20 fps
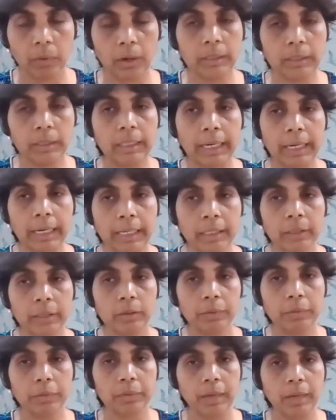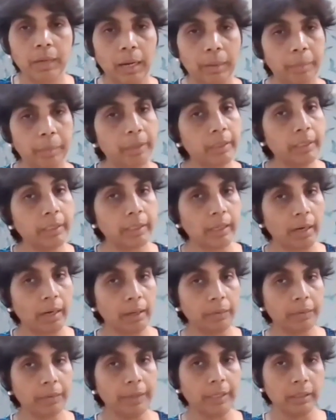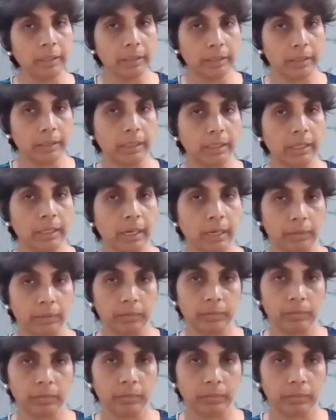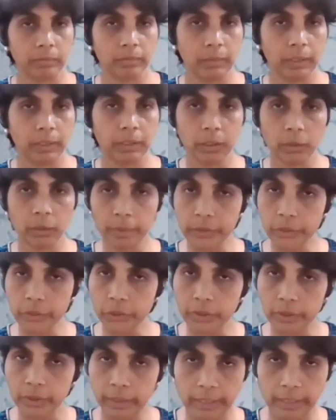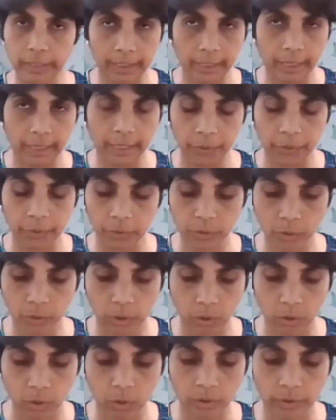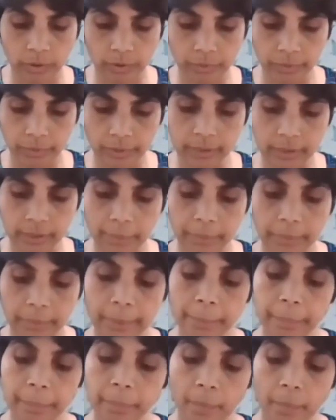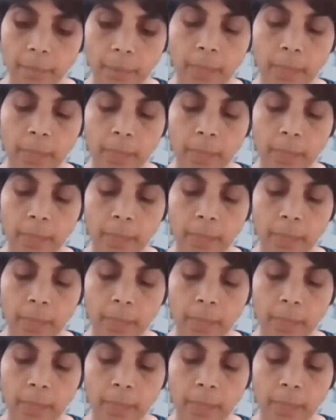What kind of happiness are we seeking? That's a question that I'd like you to hold for some time.